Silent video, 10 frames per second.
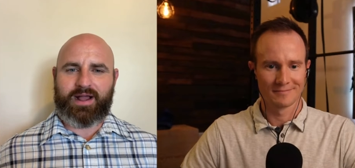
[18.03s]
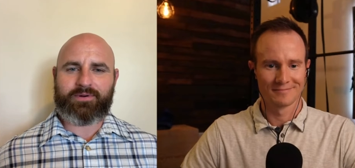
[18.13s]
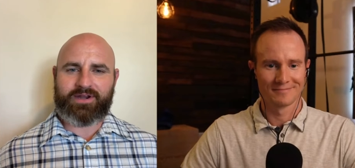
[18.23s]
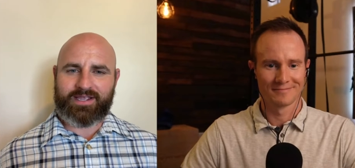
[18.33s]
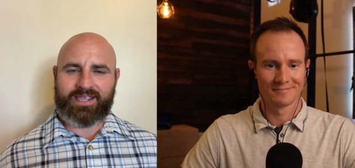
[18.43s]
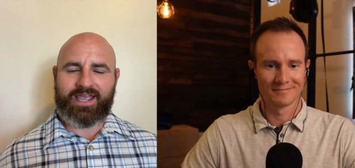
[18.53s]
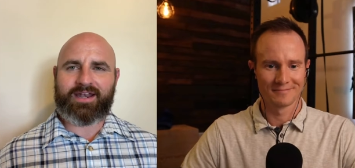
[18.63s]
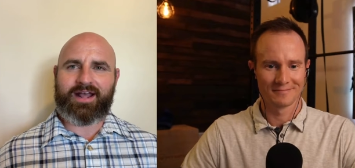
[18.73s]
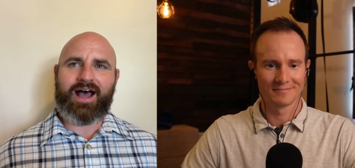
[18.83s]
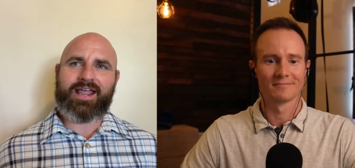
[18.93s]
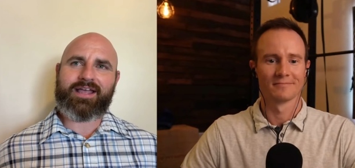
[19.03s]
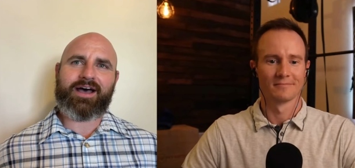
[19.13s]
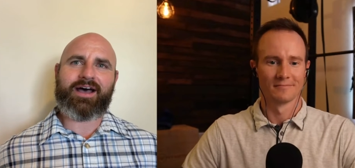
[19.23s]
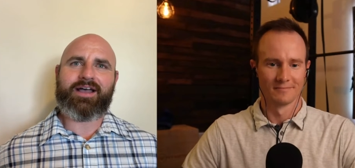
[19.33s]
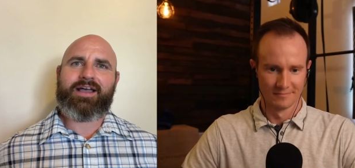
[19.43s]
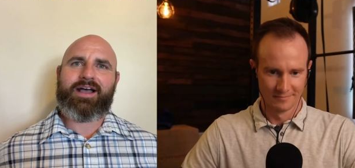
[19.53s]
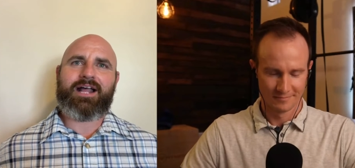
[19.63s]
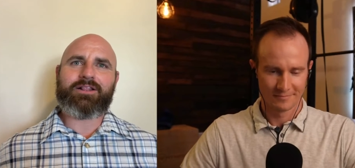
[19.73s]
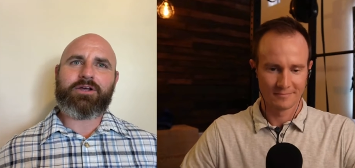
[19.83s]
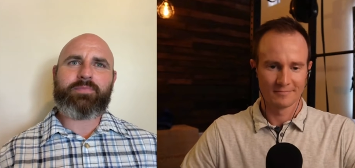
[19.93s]
Speaker 1: of property again. I uh,
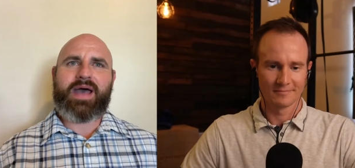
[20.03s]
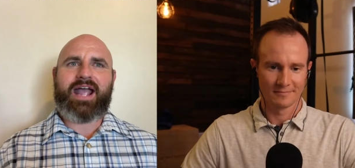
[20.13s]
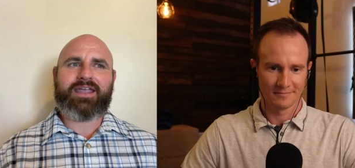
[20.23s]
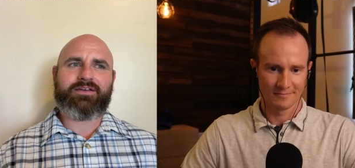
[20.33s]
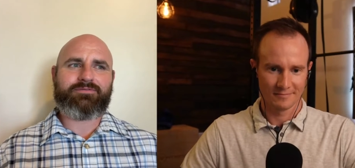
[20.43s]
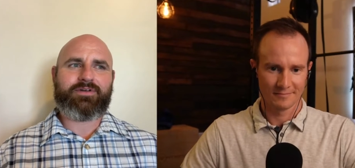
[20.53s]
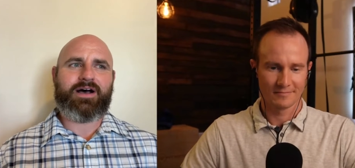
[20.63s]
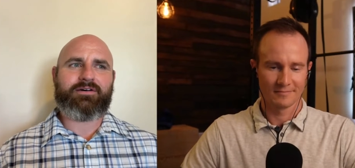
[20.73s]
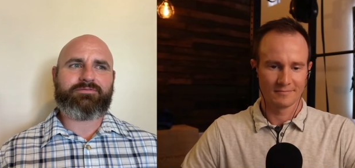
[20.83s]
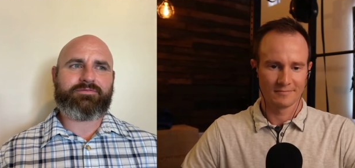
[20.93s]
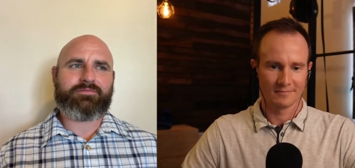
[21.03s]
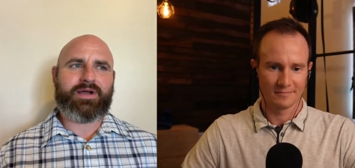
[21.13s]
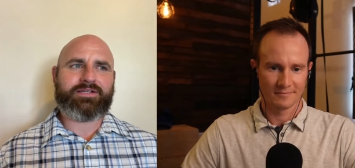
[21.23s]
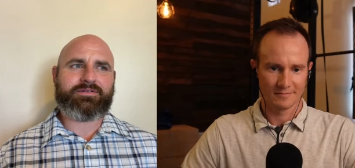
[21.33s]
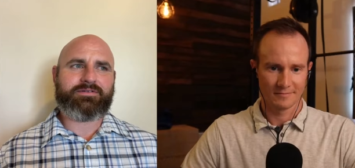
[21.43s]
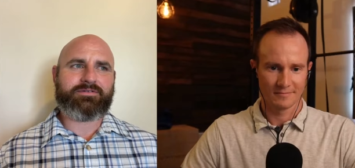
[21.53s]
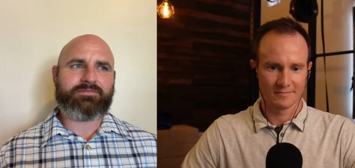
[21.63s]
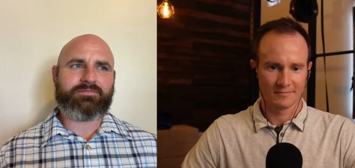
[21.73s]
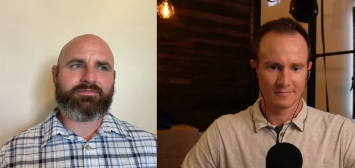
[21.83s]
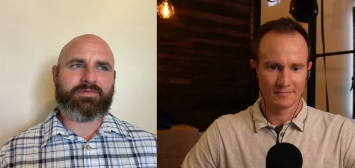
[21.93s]
I look back of of my
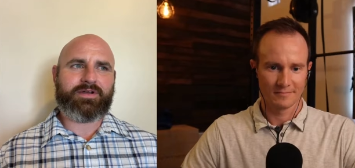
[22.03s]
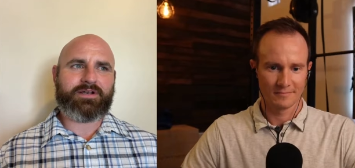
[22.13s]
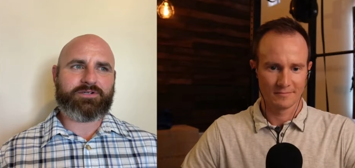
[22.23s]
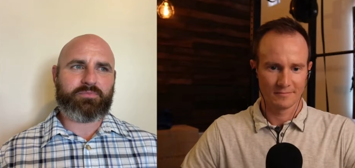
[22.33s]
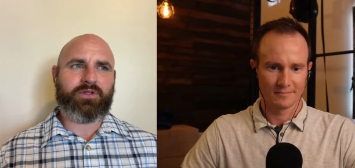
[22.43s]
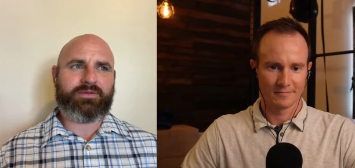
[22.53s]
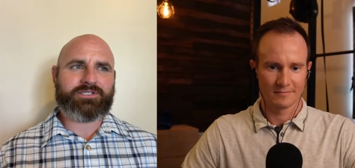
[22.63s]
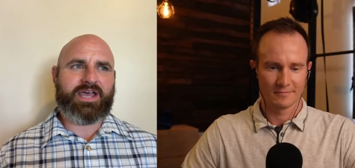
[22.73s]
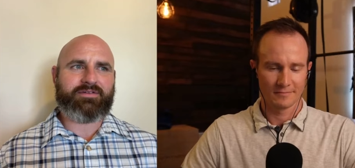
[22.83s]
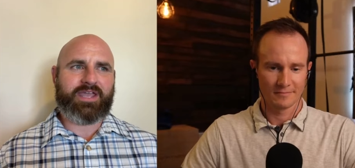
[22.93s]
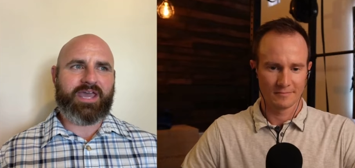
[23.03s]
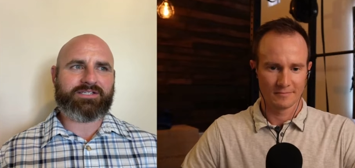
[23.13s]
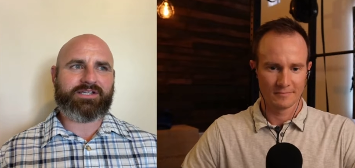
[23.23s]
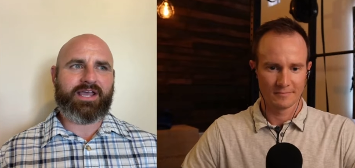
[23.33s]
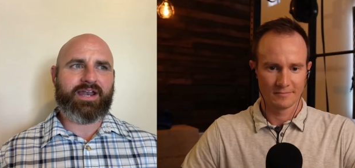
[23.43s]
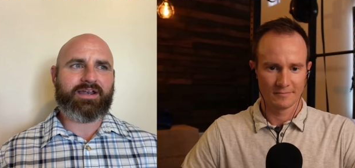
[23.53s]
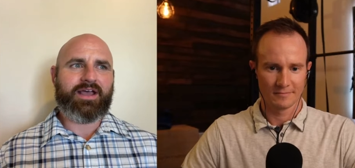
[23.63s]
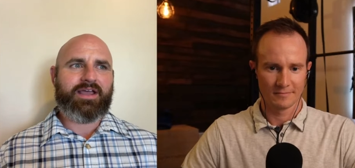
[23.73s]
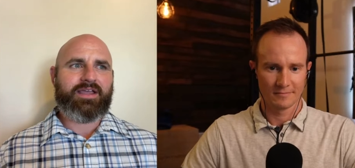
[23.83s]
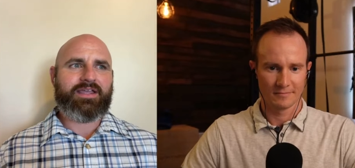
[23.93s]
uh, deployment to Afghanistan
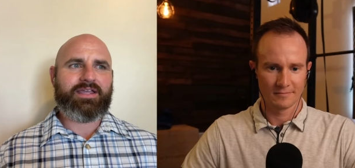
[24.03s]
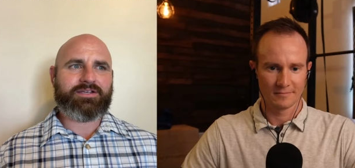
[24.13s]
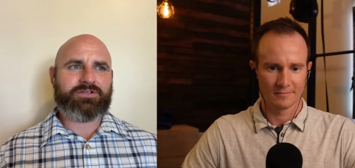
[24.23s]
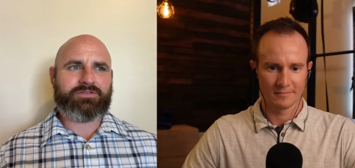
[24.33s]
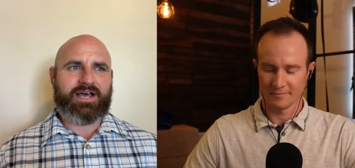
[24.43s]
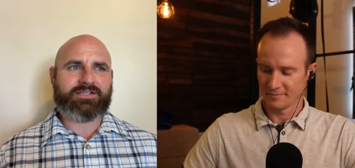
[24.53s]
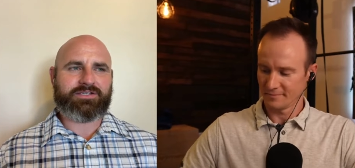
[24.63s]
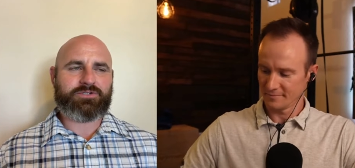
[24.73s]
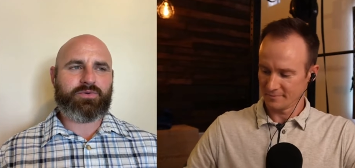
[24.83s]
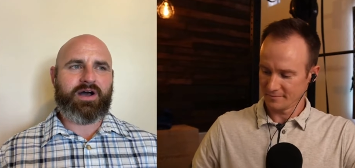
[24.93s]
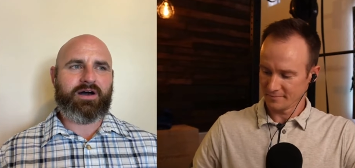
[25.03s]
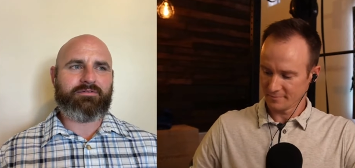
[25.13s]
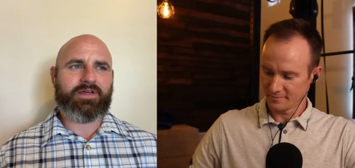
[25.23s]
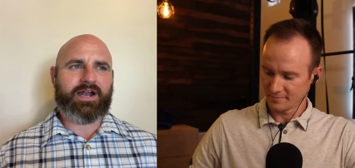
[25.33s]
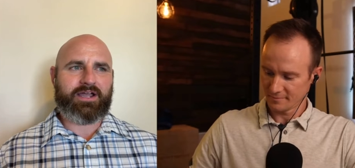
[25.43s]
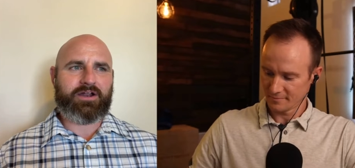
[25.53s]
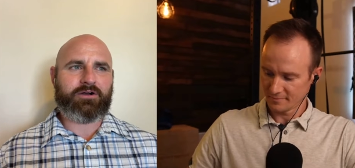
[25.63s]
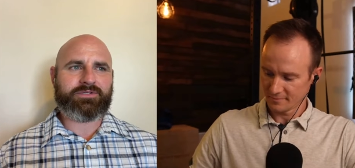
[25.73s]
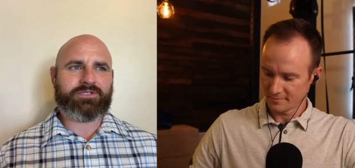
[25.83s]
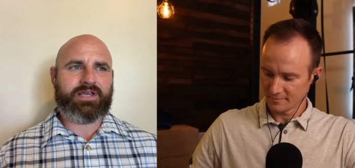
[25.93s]
in 2012 that I got
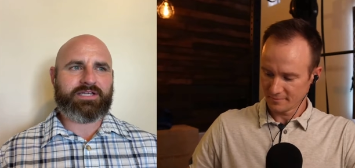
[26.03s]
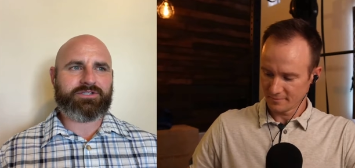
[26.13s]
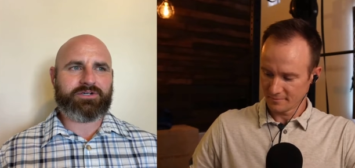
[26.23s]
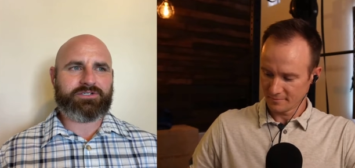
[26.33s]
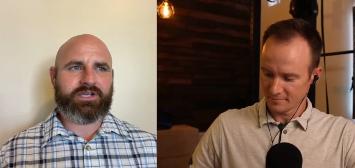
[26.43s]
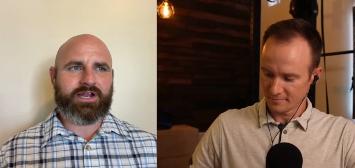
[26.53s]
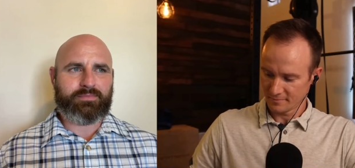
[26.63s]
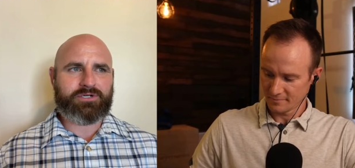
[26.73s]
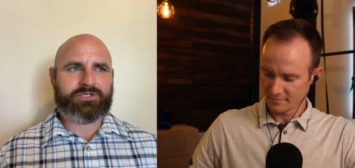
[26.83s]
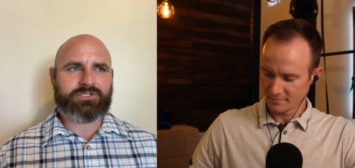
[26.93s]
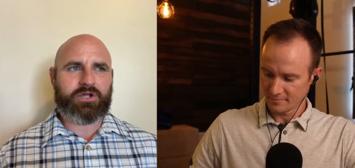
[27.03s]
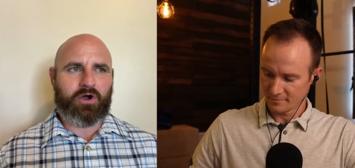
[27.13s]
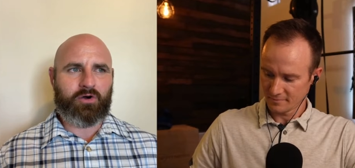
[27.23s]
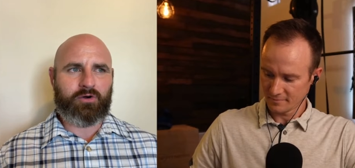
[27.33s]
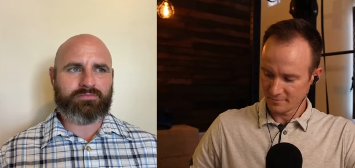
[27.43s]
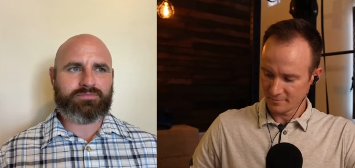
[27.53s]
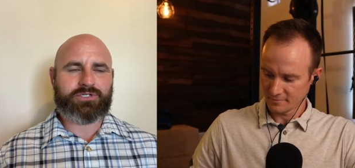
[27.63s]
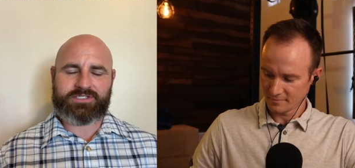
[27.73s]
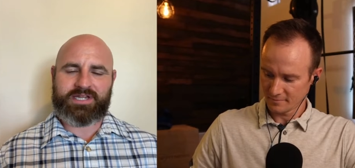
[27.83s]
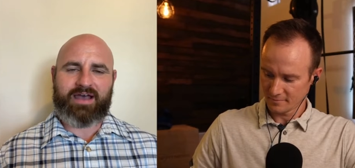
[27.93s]
home in 2013. I purchased a home
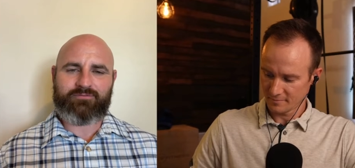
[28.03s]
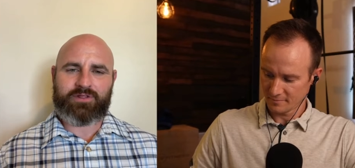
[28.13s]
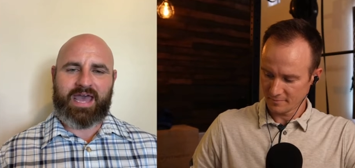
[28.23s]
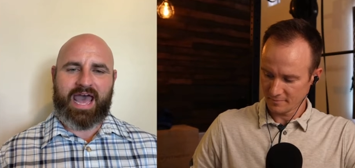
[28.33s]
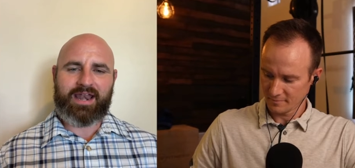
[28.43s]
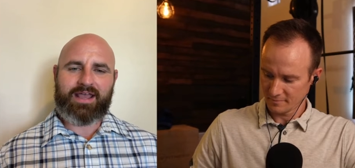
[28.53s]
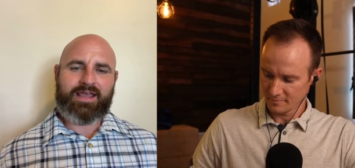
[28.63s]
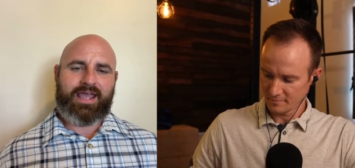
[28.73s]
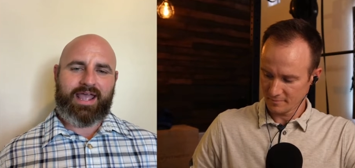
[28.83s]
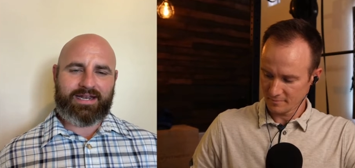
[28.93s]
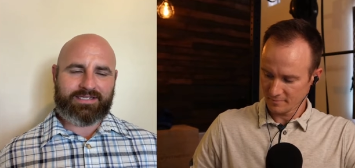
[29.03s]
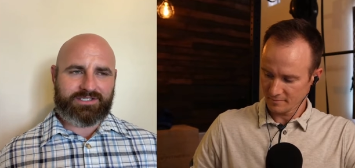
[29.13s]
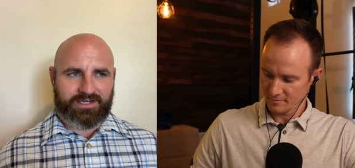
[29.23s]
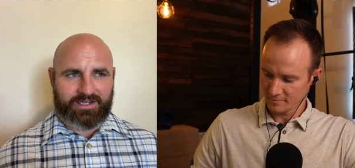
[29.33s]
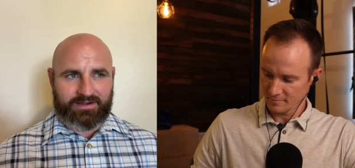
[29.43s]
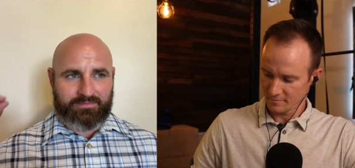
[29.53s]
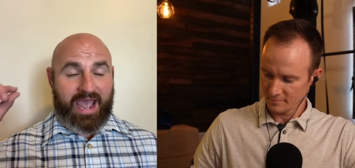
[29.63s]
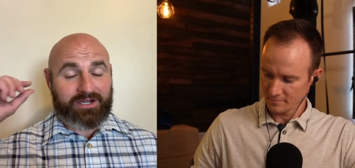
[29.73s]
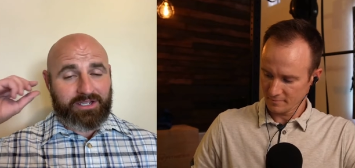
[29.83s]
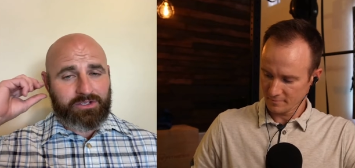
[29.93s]
just after that and it's in, in
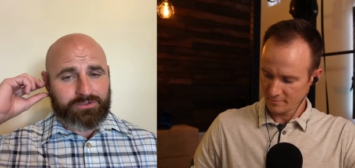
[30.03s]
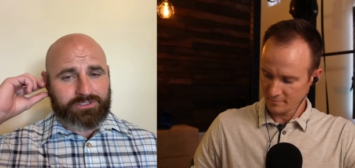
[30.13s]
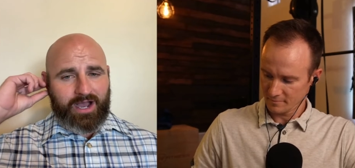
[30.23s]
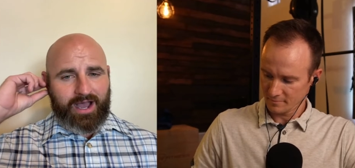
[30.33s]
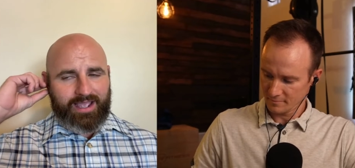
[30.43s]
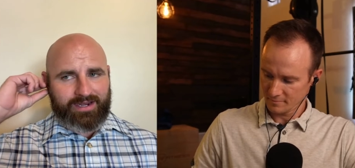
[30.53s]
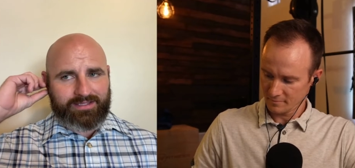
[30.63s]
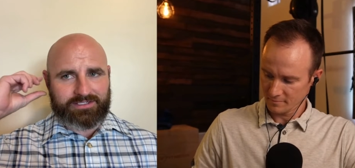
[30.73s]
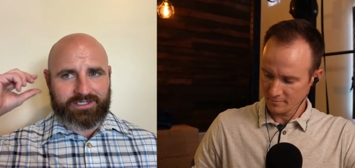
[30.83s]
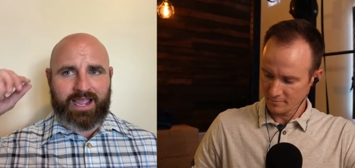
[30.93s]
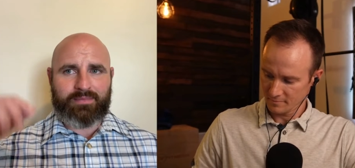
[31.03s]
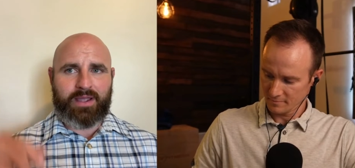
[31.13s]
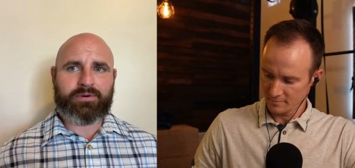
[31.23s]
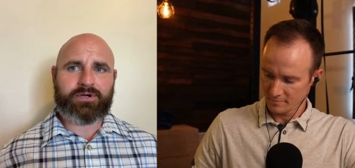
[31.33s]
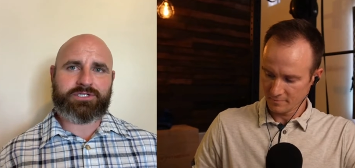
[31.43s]
Magna, Utah. And at the time, I